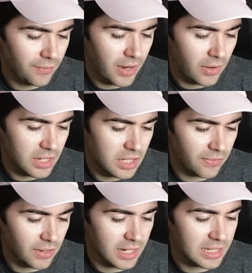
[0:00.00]
various
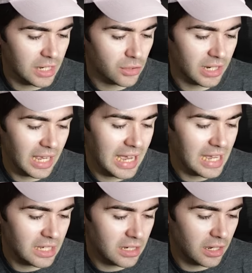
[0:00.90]
different eccentric
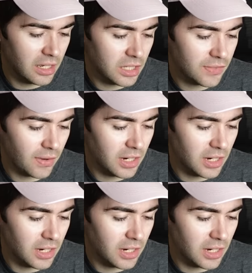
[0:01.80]
hairstyles,